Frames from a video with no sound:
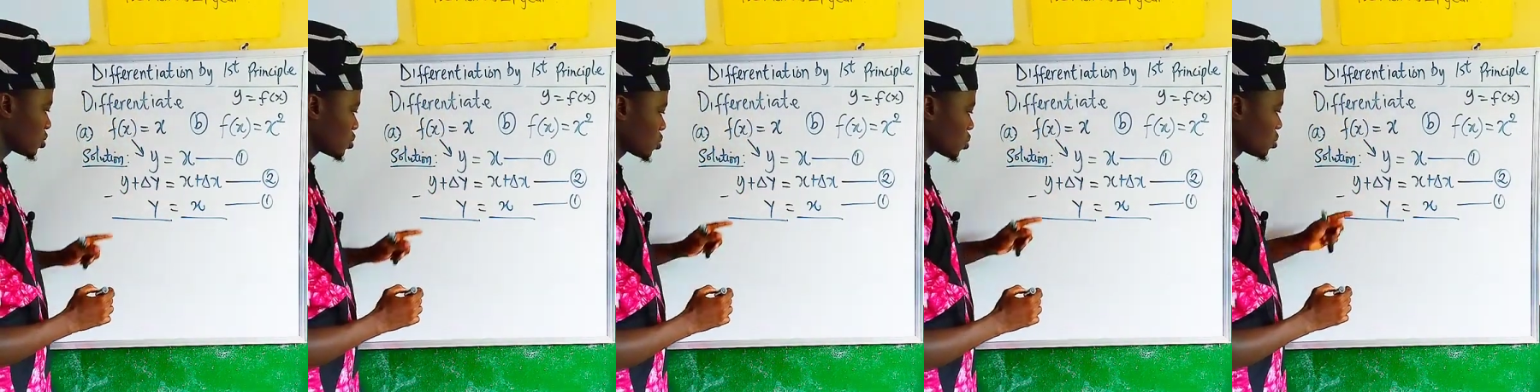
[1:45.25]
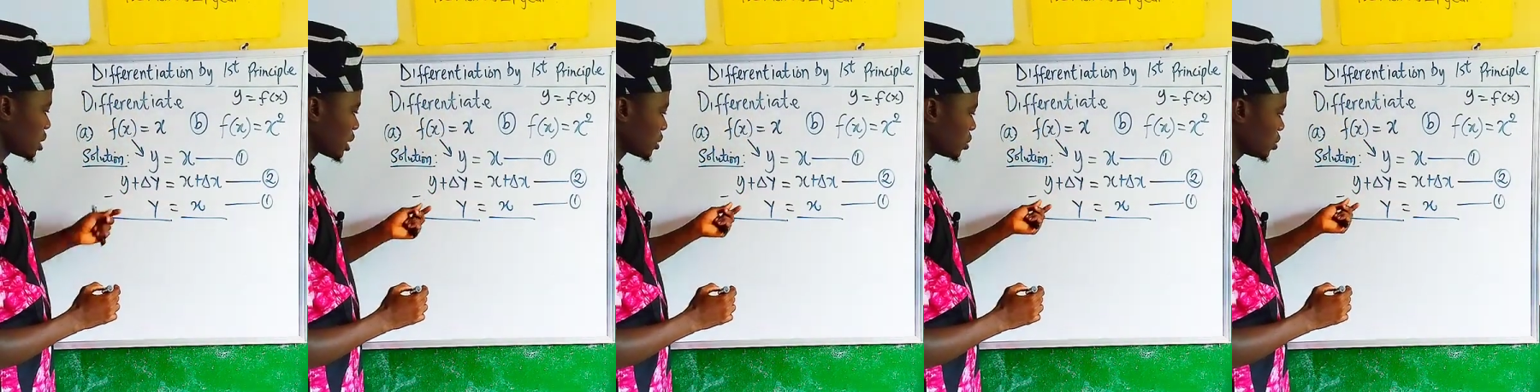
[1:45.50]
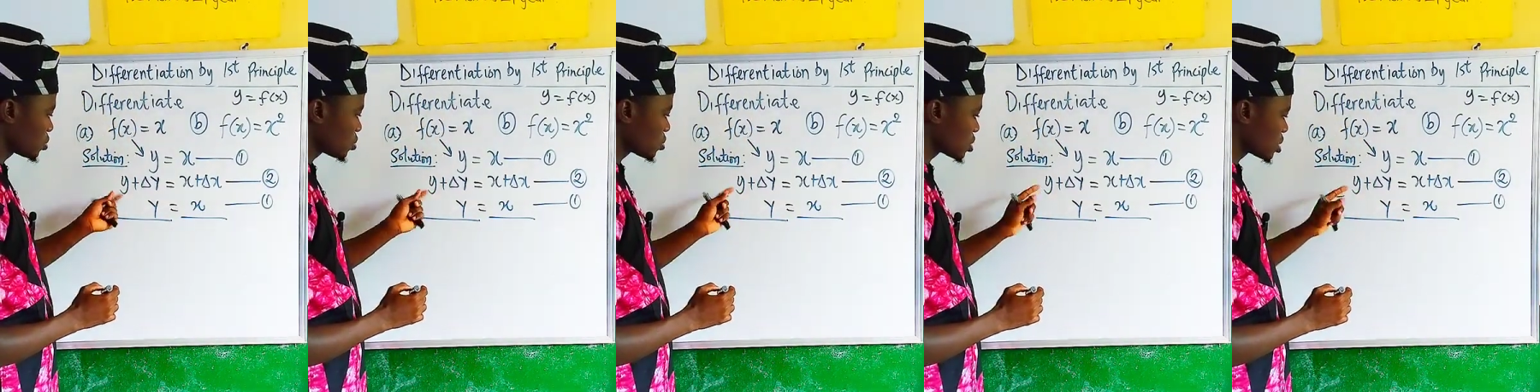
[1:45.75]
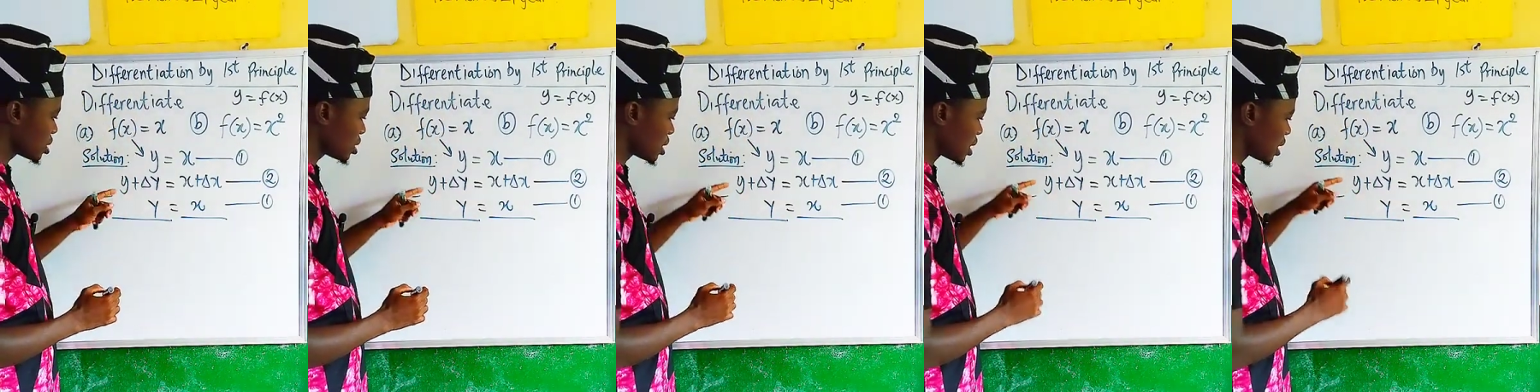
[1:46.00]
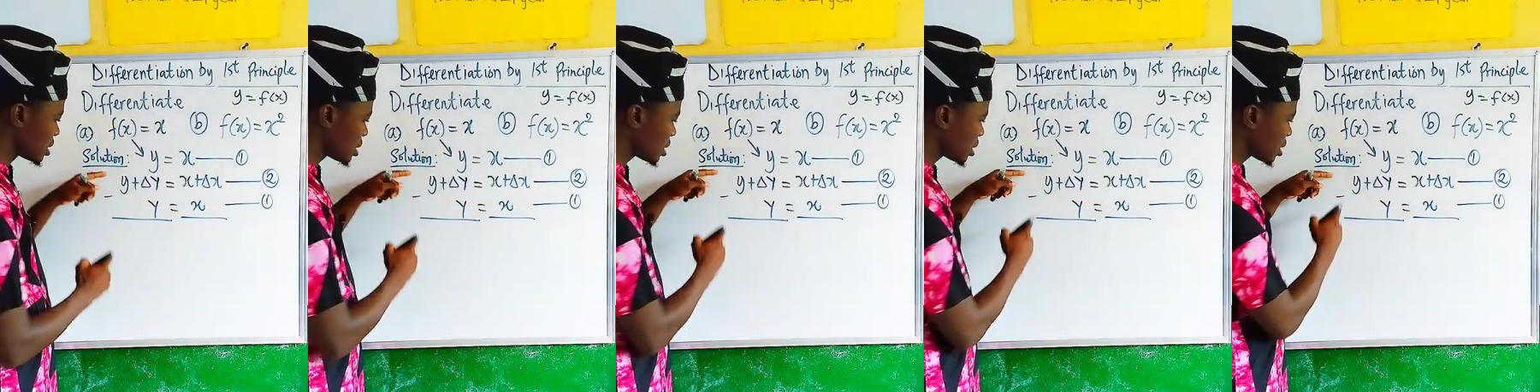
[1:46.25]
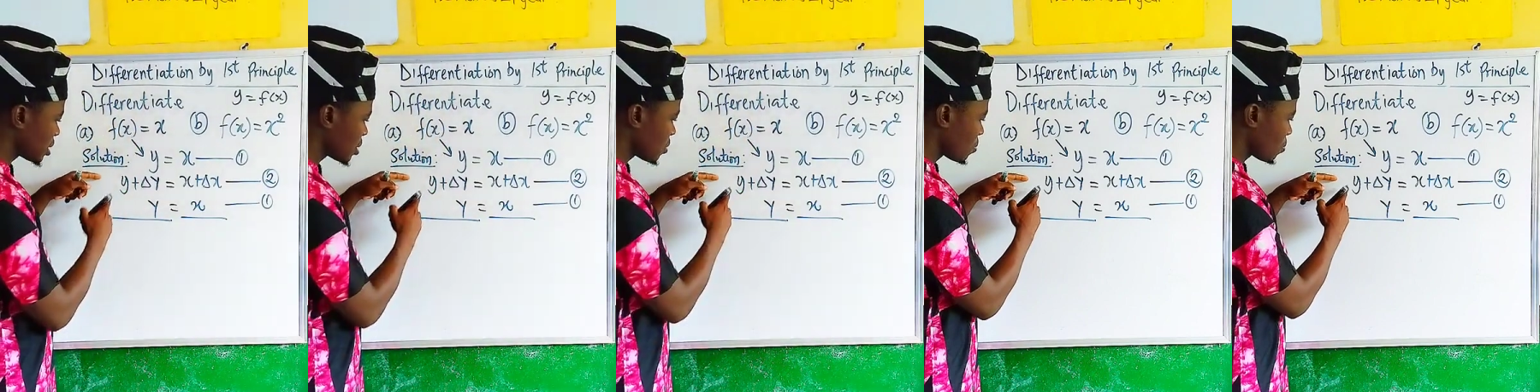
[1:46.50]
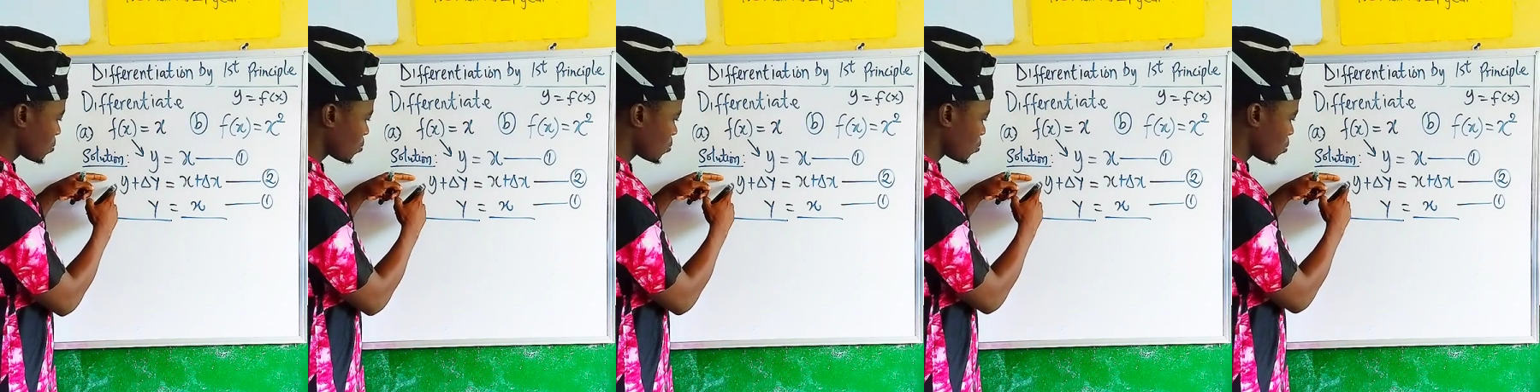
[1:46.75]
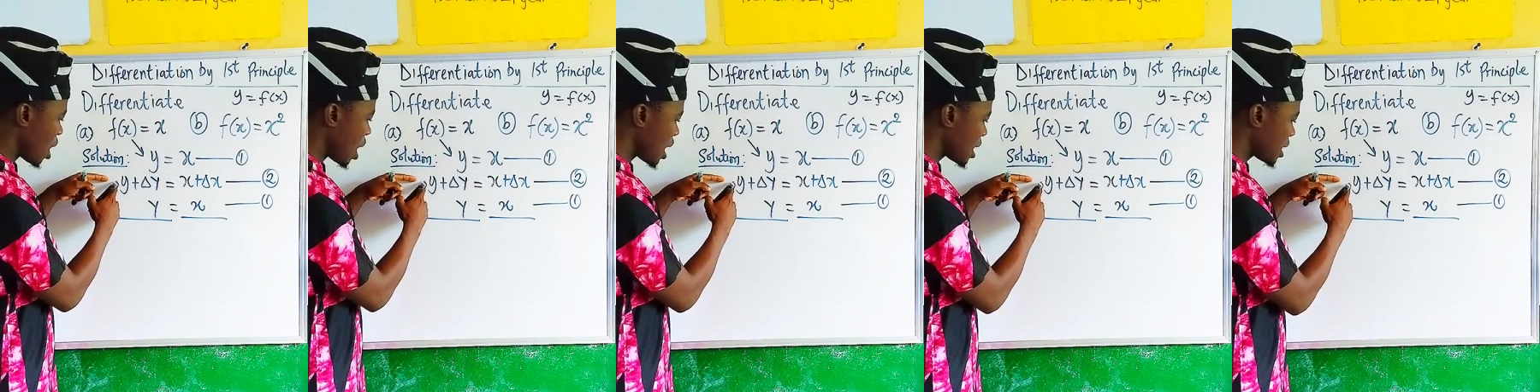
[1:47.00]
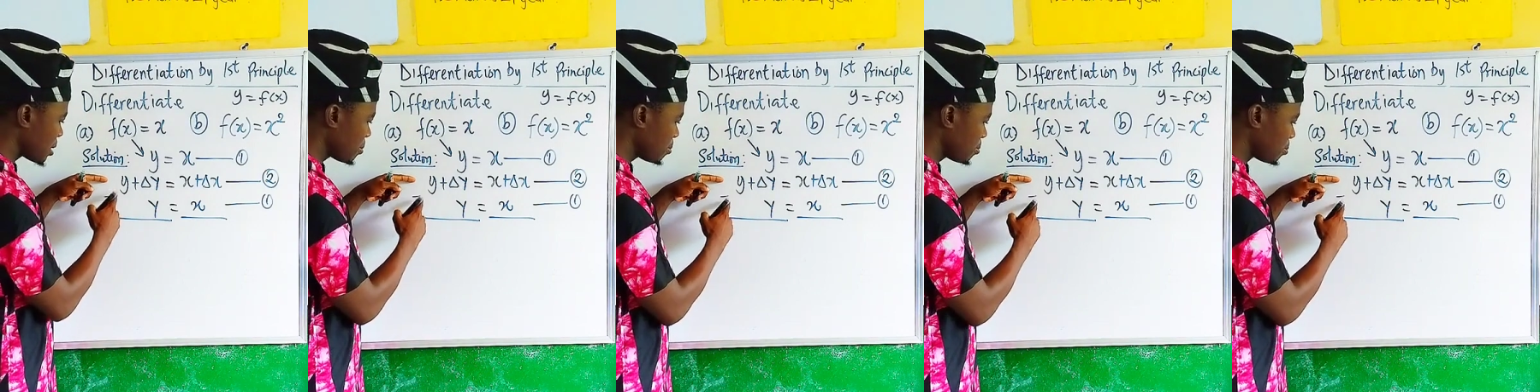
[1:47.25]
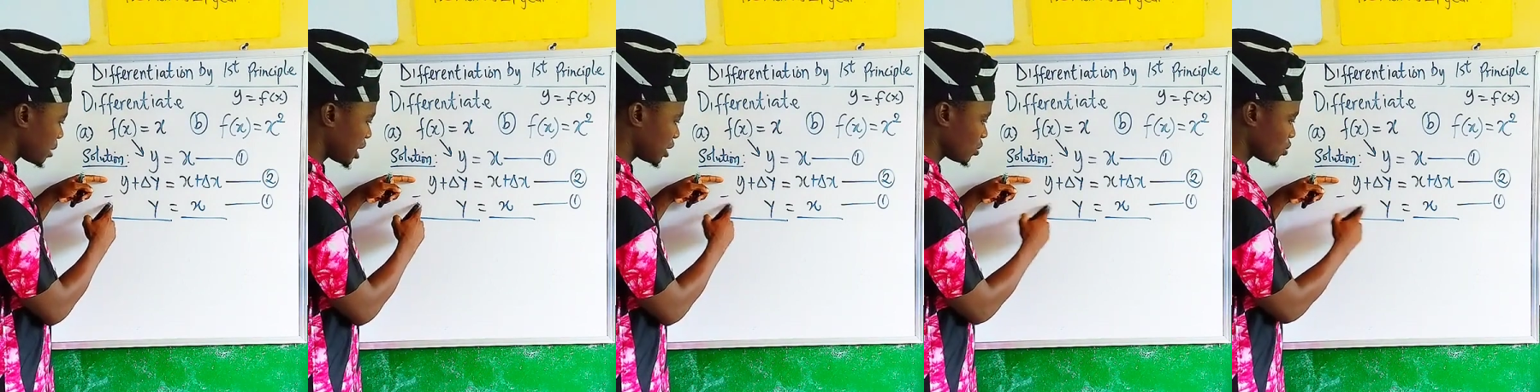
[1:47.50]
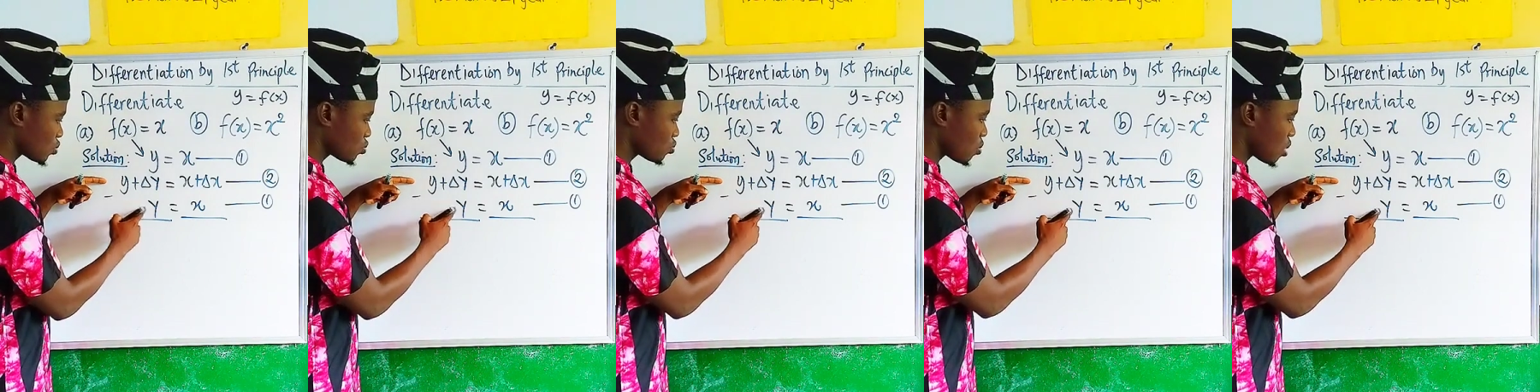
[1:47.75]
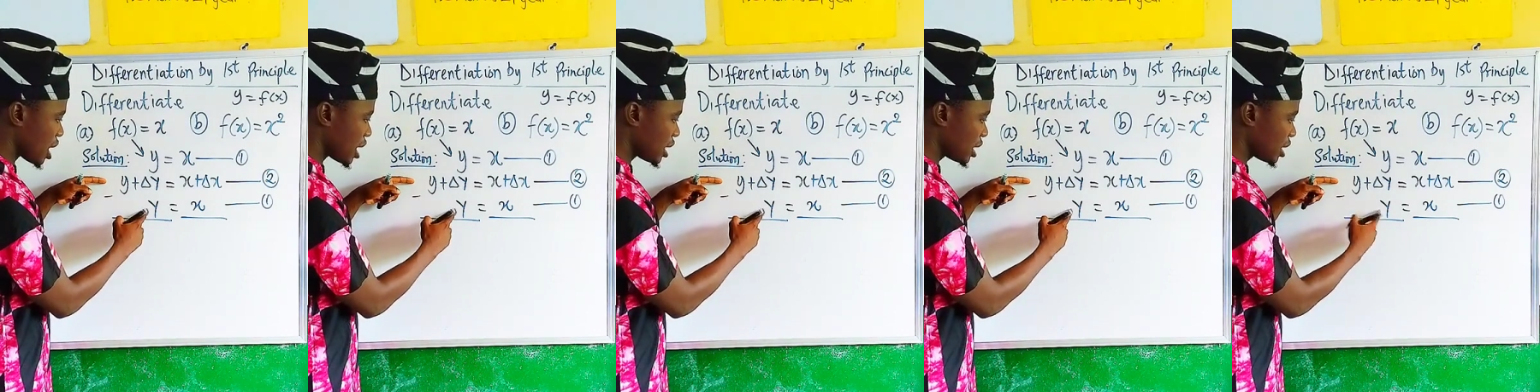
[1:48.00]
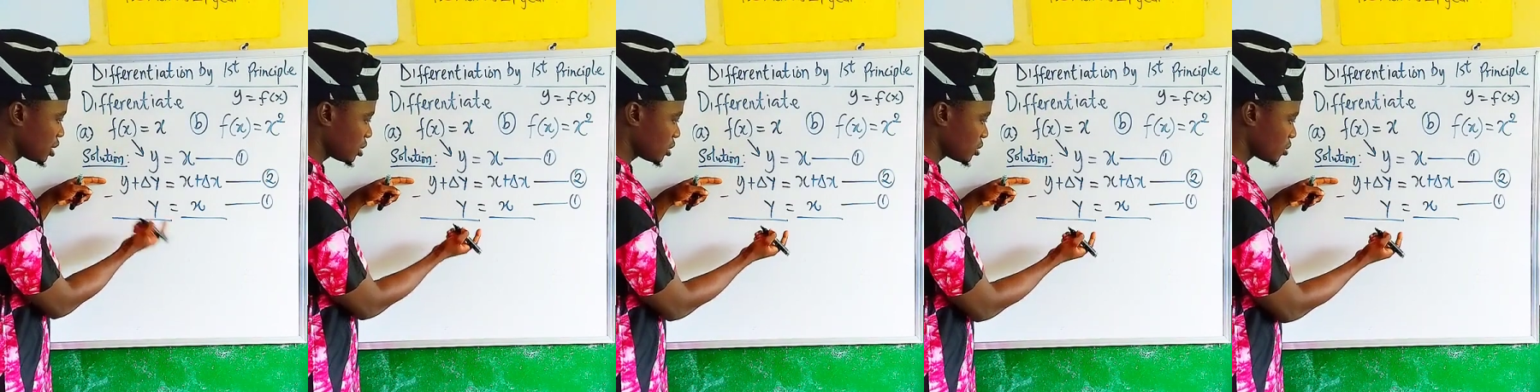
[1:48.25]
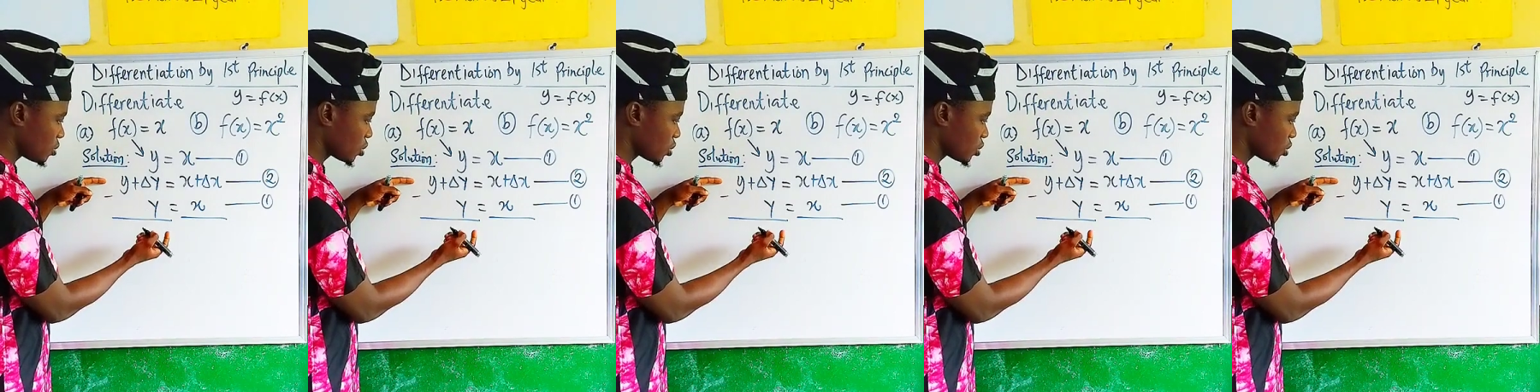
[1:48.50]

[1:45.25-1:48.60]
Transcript: So you are going to see that y minus y,